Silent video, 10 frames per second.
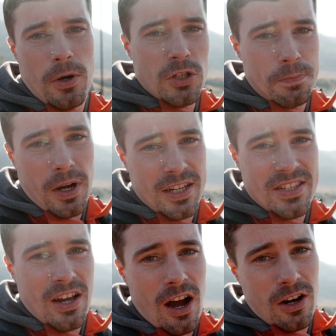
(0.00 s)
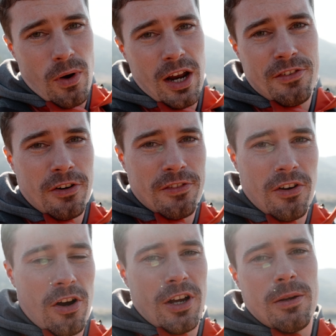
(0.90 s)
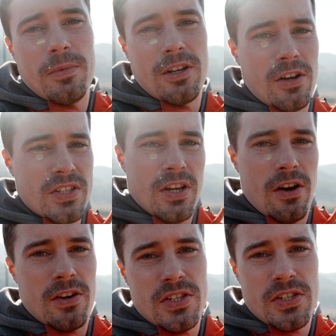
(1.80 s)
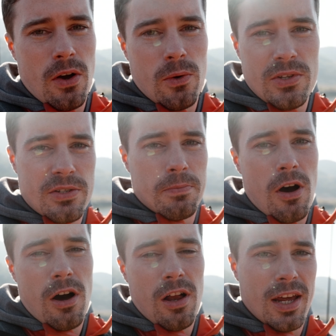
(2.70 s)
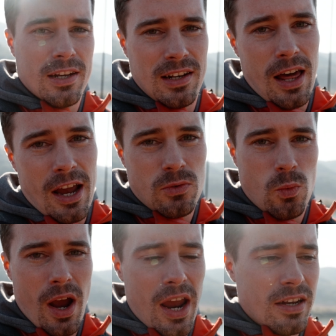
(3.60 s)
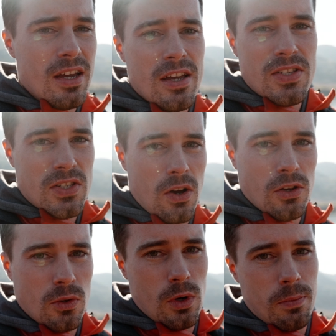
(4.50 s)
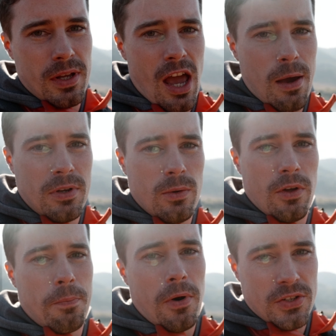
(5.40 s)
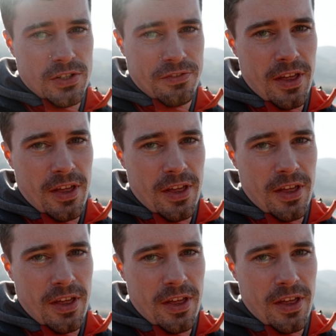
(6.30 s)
both bodies are great for vlogging because they are so small and lightweight, so you will be happy with both of